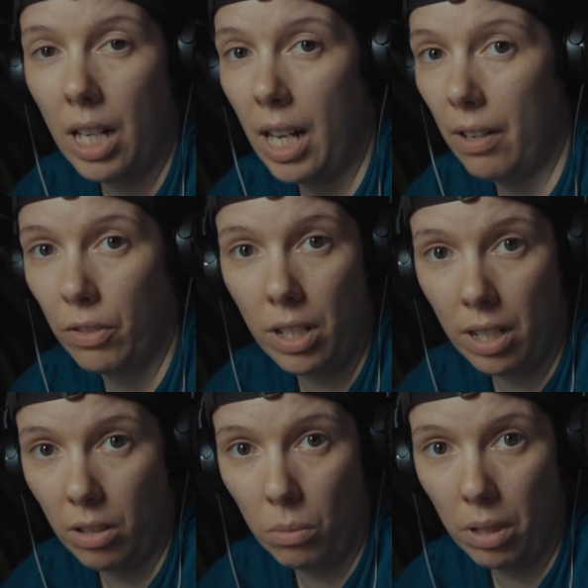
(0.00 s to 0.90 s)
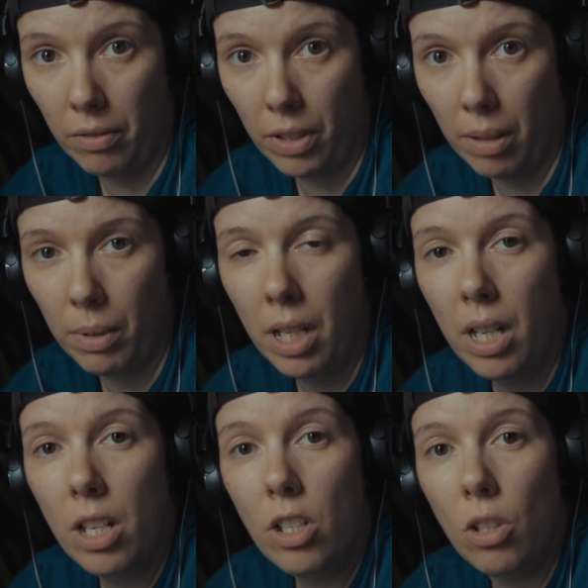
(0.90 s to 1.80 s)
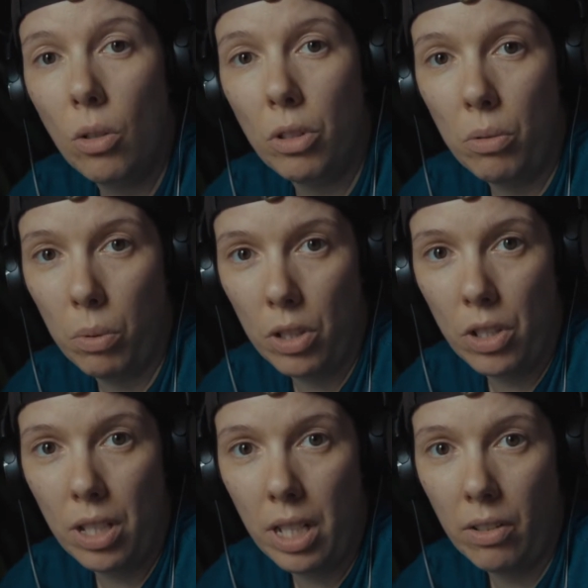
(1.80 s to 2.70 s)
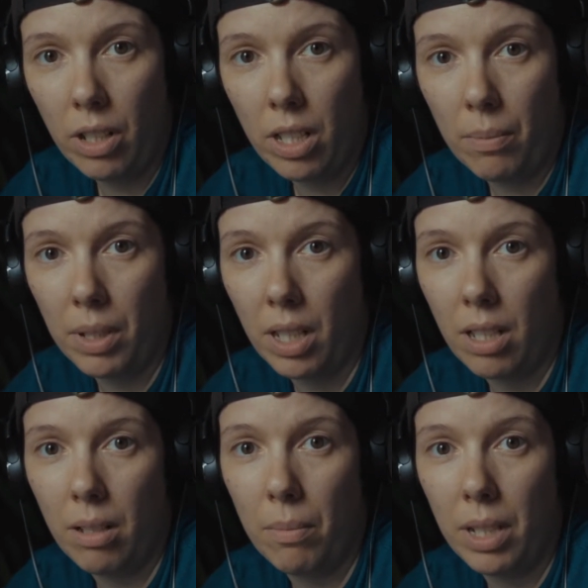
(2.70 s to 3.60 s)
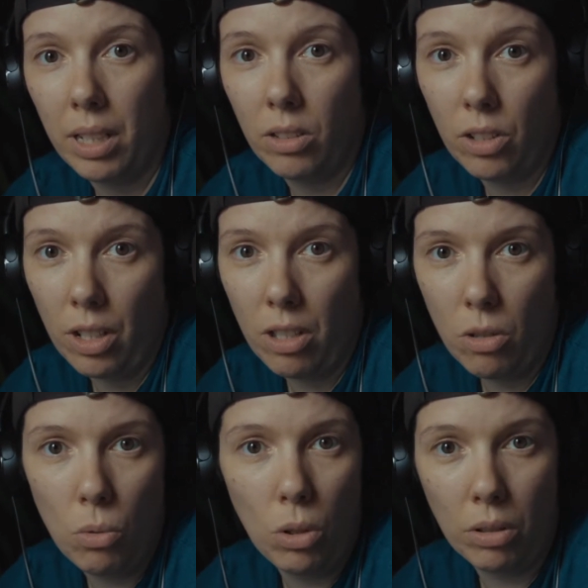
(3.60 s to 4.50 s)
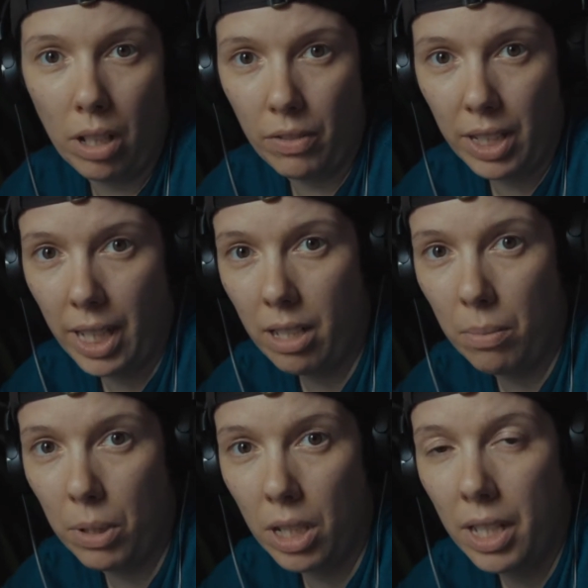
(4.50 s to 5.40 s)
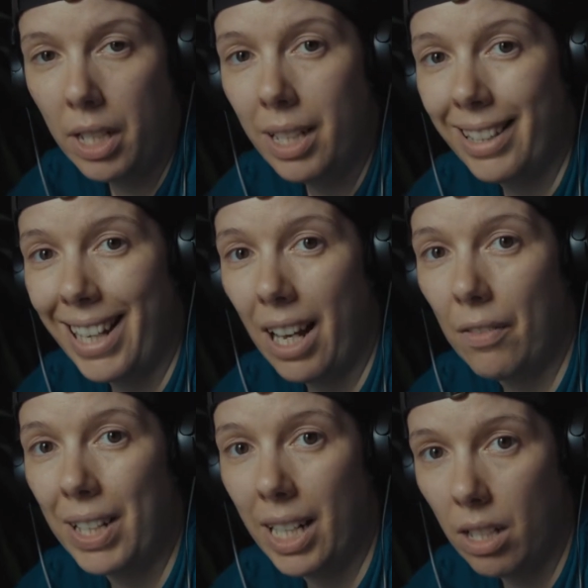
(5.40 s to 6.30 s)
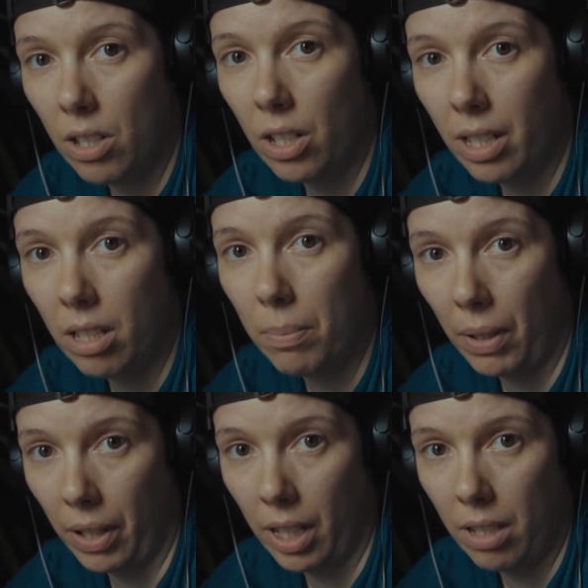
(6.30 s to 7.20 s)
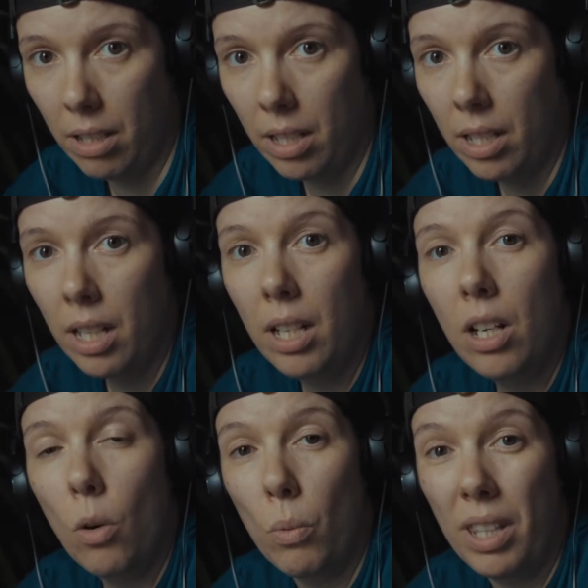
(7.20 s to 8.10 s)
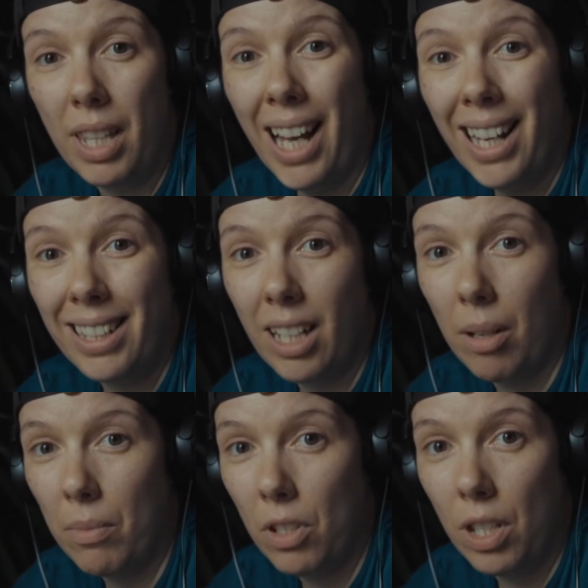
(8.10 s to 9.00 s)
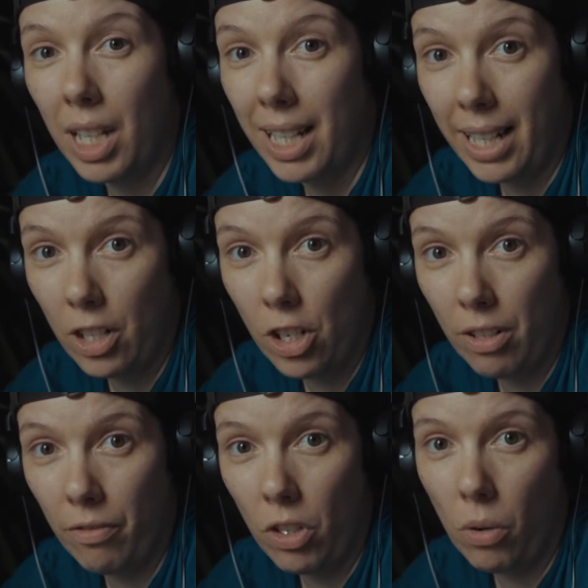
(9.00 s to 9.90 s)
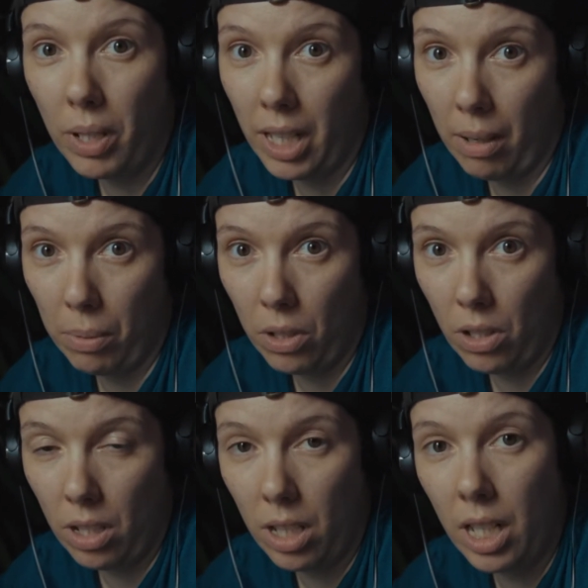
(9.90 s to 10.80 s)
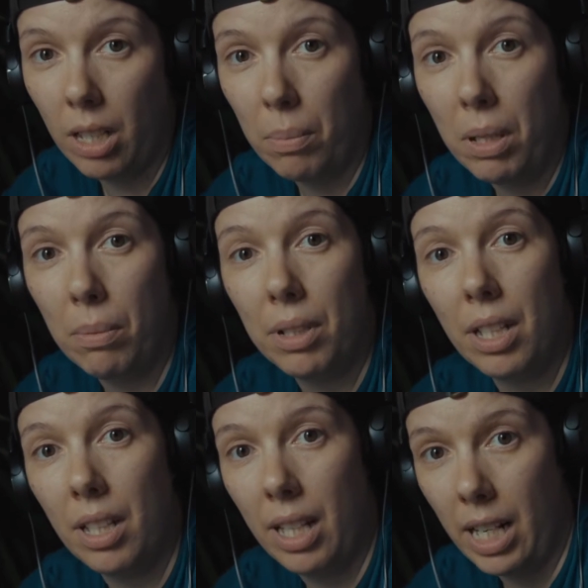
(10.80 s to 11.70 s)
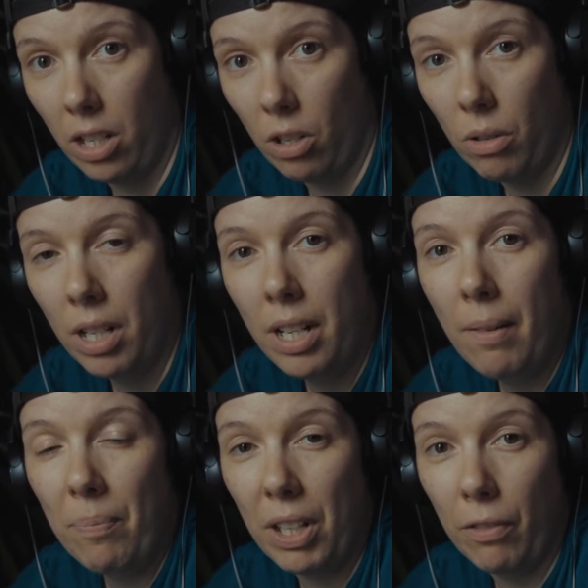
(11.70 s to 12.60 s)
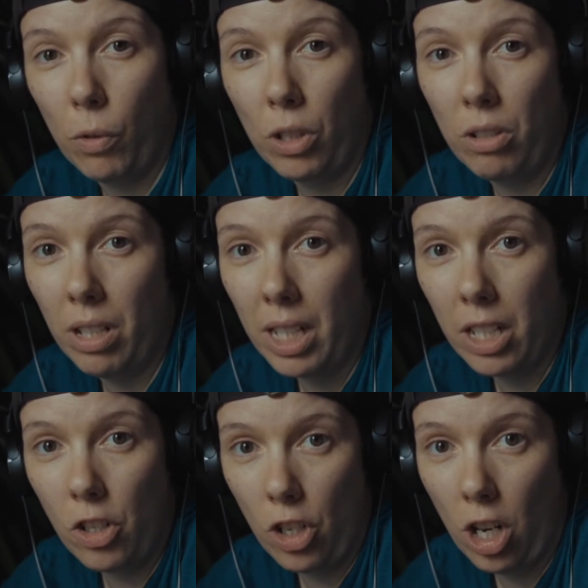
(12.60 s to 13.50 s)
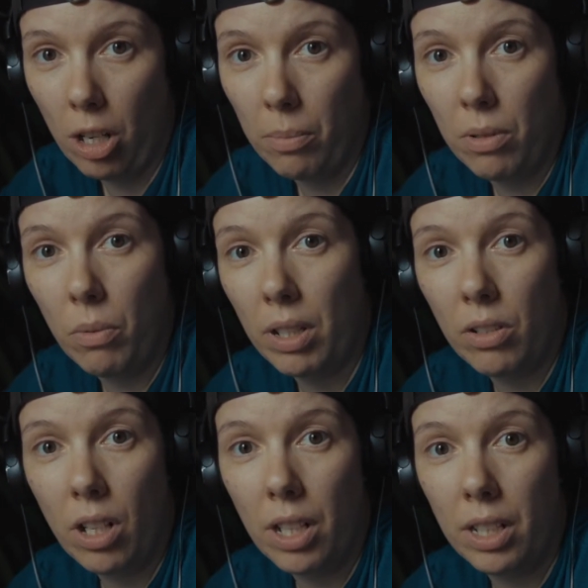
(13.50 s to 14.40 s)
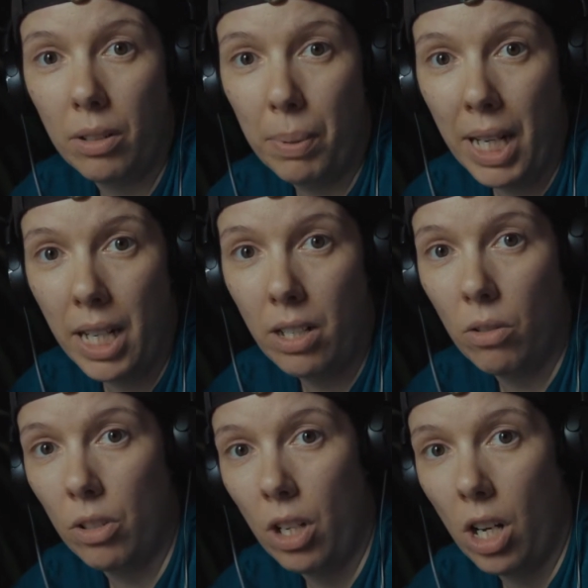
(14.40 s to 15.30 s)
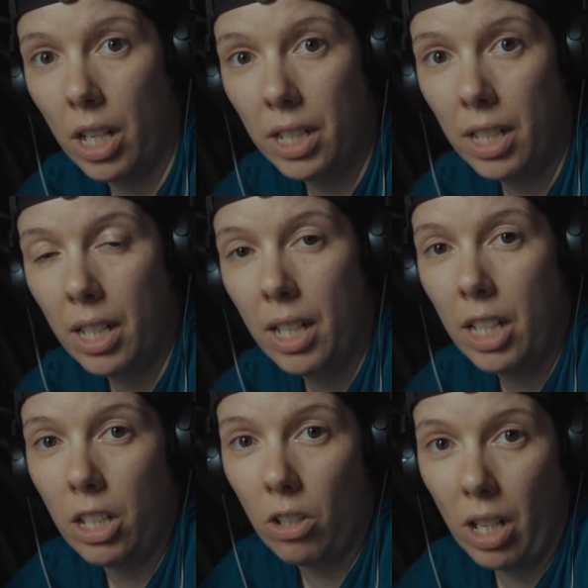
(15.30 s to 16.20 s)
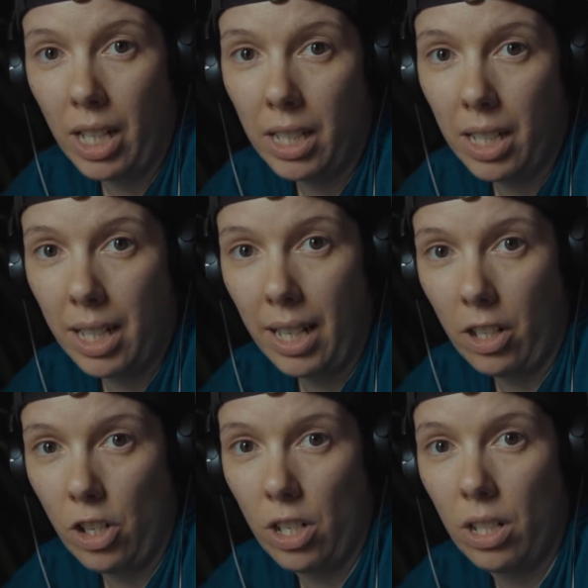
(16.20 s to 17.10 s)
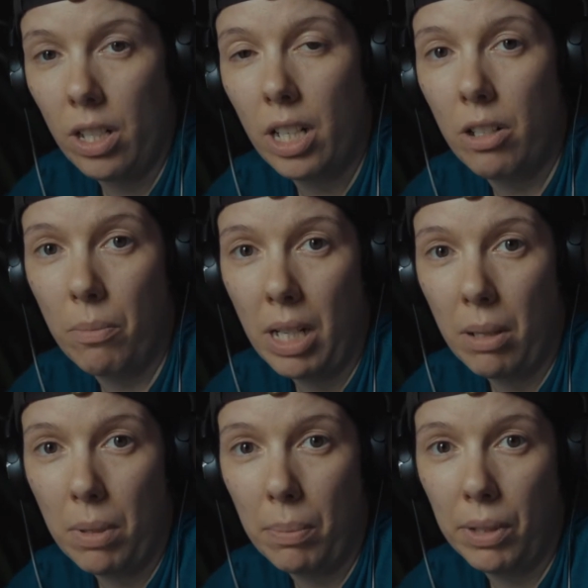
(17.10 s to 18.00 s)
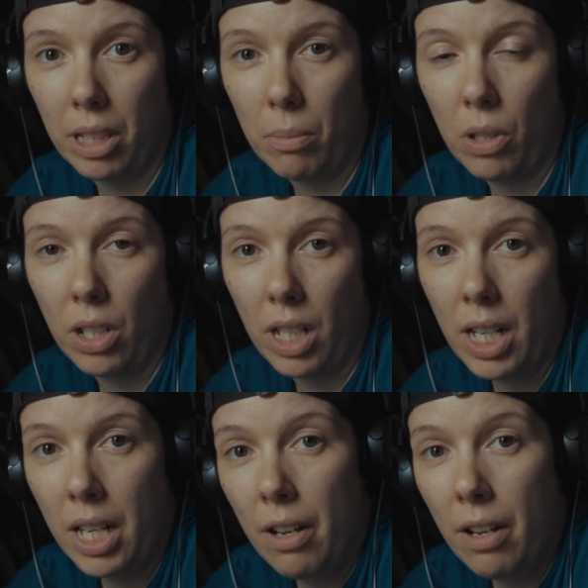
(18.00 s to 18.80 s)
Every single one of them. So you weren't just hearing something that somebody learned in school or out of a textbook, they have hands-on experience. With that comes the connection of knowing that person and the people that they know. Therefore, you can get jobs. Whether or not they're paid or not, you're getting the connection and you're meeting people in the community.